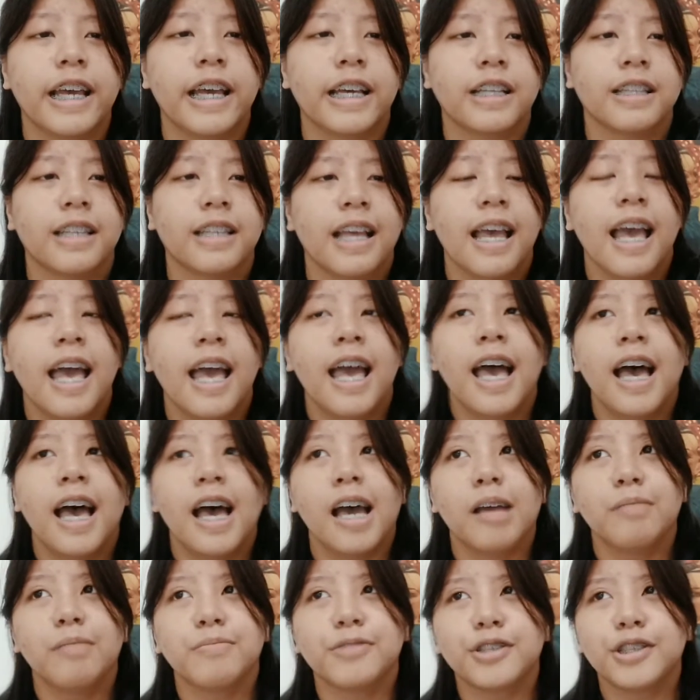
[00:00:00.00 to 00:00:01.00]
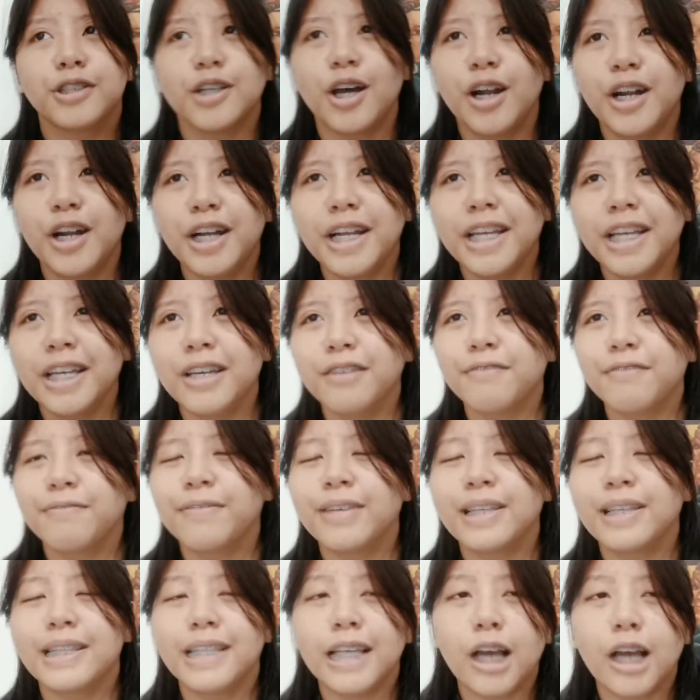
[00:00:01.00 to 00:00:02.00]
And I'm sorry
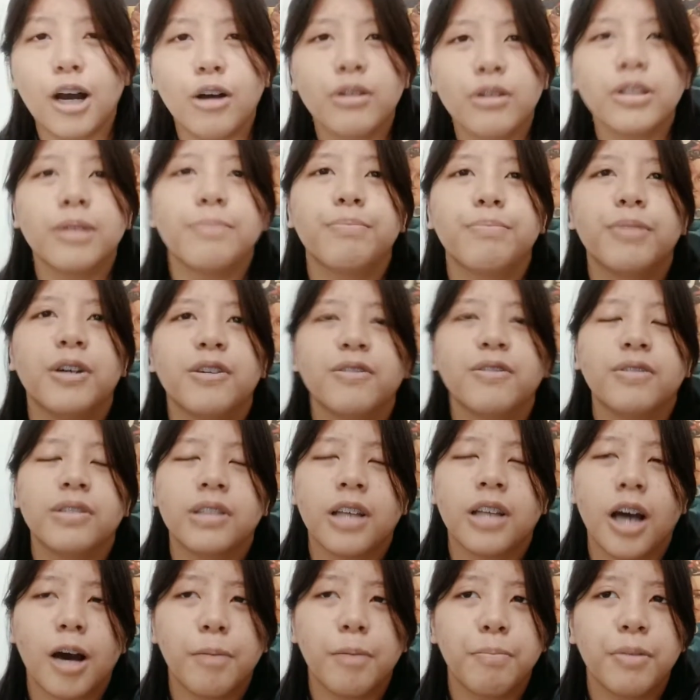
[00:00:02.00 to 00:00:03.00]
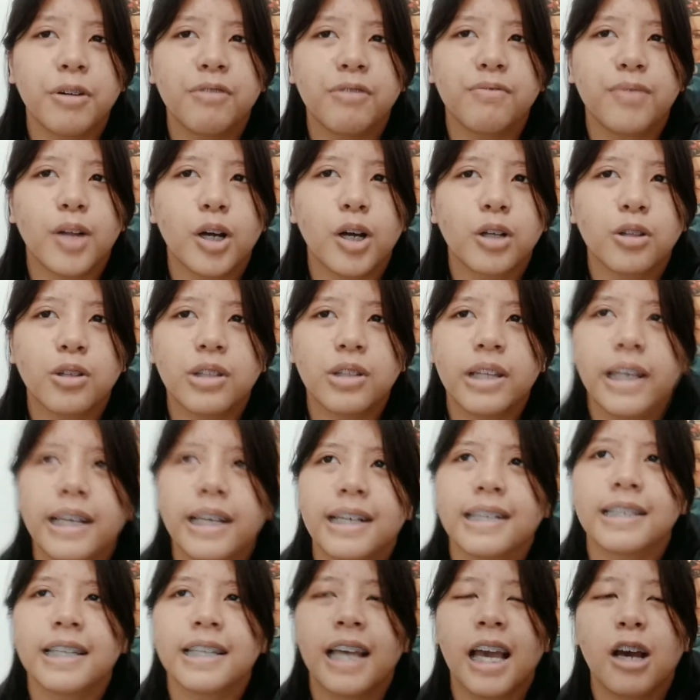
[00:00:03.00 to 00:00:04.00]
if hindi ako nakapag-vlog
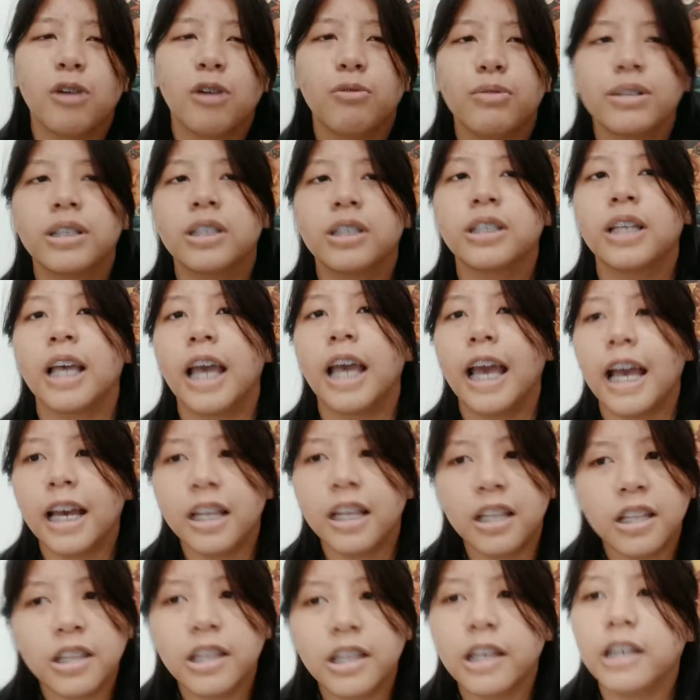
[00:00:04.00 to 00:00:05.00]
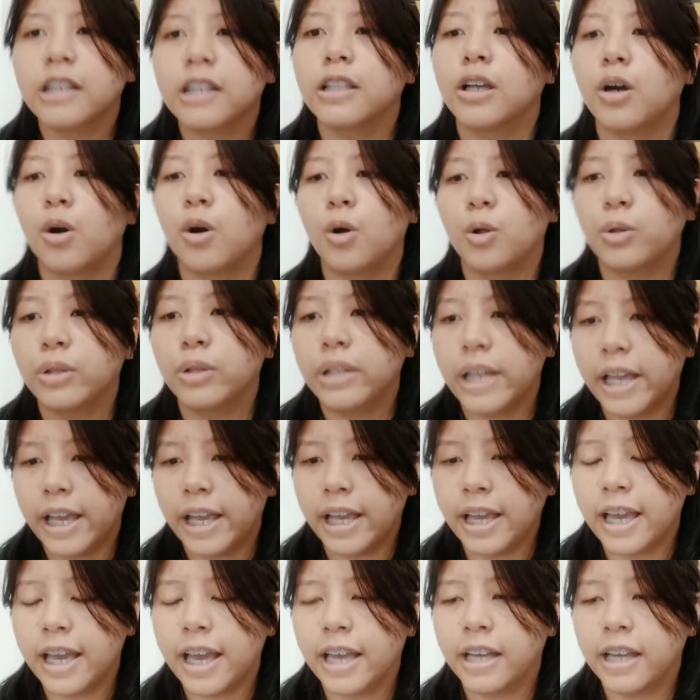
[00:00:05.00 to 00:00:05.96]
today kasi I was editing the whole day.